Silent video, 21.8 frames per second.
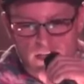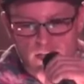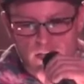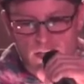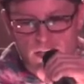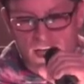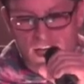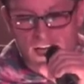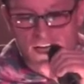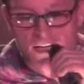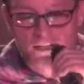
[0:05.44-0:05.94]
the
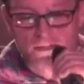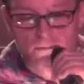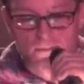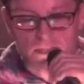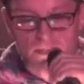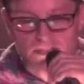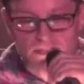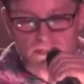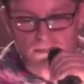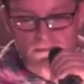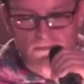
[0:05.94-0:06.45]
kind that
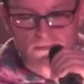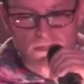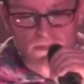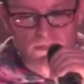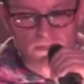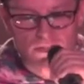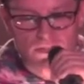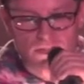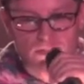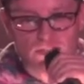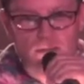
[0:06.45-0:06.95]
makes you
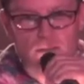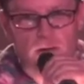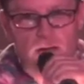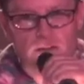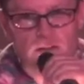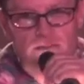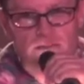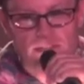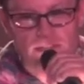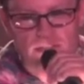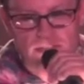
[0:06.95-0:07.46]
feel good
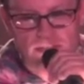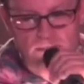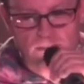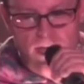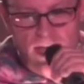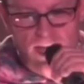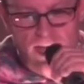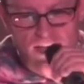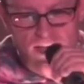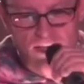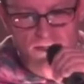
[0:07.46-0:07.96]
about feeling
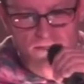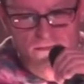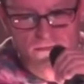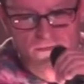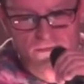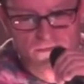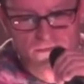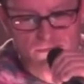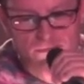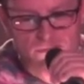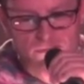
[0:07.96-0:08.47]
bad.
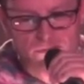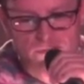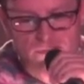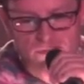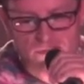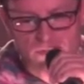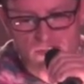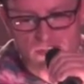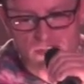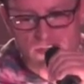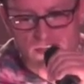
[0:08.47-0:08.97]

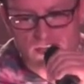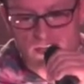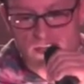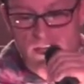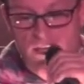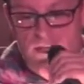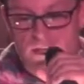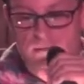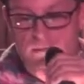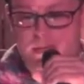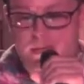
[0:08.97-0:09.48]

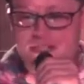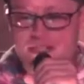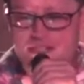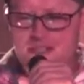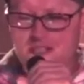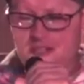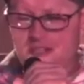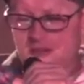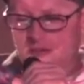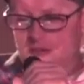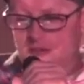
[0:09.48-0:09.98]
It makes the
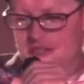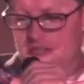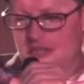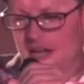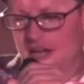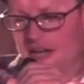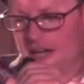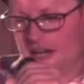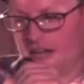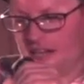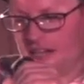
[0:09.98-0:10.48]
lows
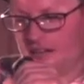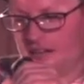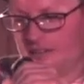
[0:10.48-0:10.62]
high and